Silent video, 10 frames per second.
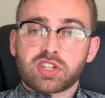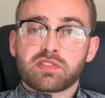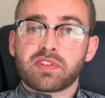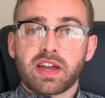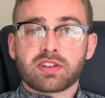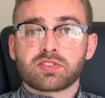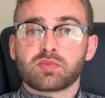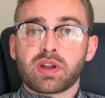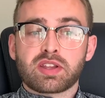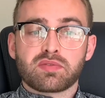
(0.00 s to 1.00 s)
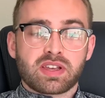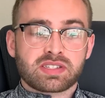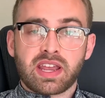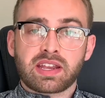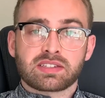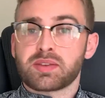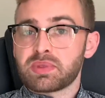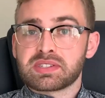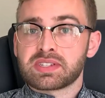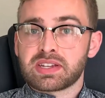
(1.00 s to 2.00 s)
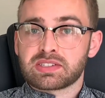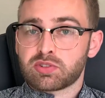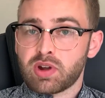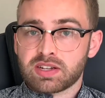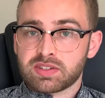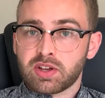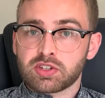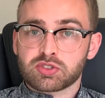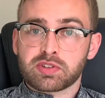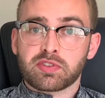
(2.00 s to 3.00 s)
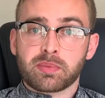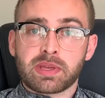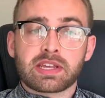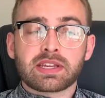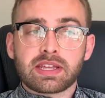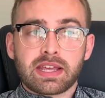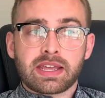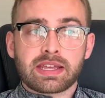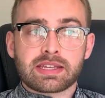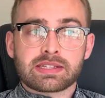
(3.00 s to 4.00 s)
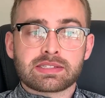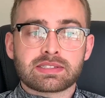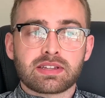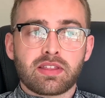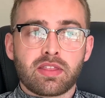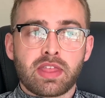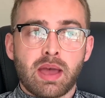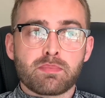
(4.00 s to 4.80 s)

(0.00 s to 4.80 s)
I found when investigating some of these cities across the country from me is that